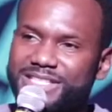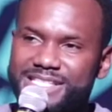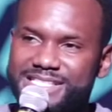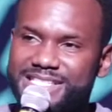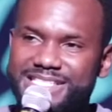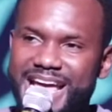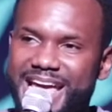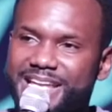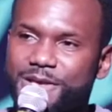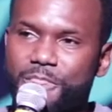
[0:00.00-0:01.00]
this is
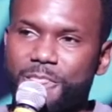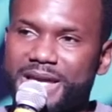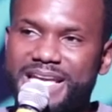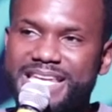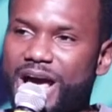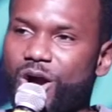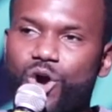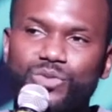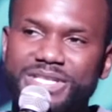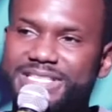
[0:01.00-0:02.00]
that he not
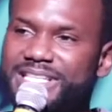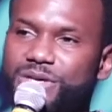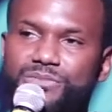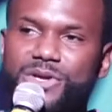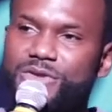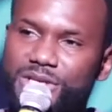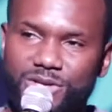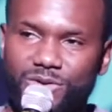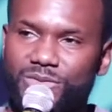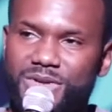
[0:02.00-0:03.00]
only did a
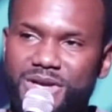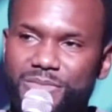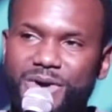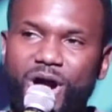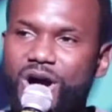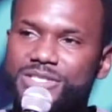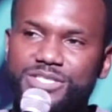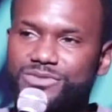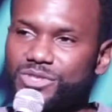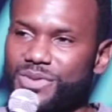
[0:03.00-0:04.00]
miracle, but
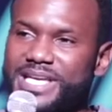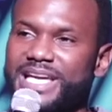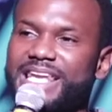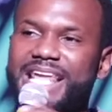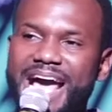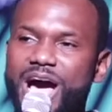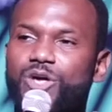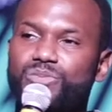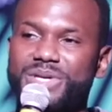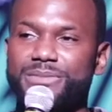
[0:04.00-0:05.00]
also too he
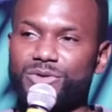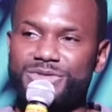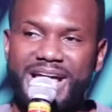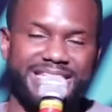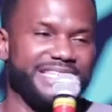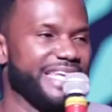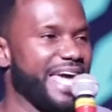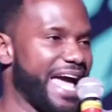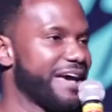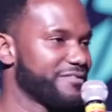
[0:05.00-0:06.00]
allowed people that didn't
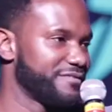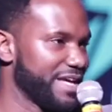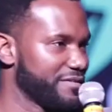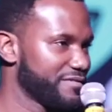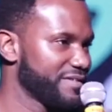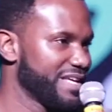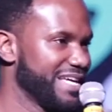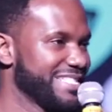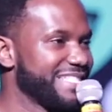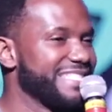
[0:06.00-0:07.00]
have faith
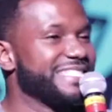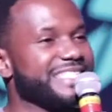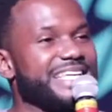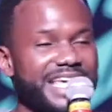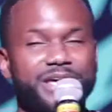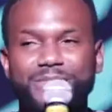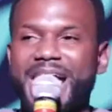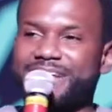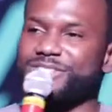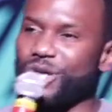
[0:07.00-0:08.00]
to see him
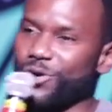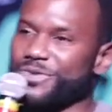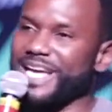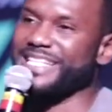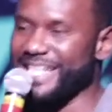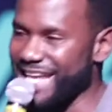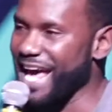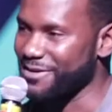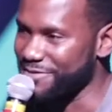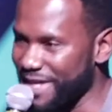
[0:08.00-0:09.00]
as though they did
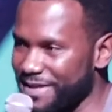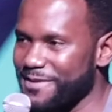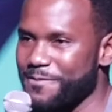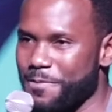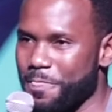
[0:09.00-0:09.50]
have faith.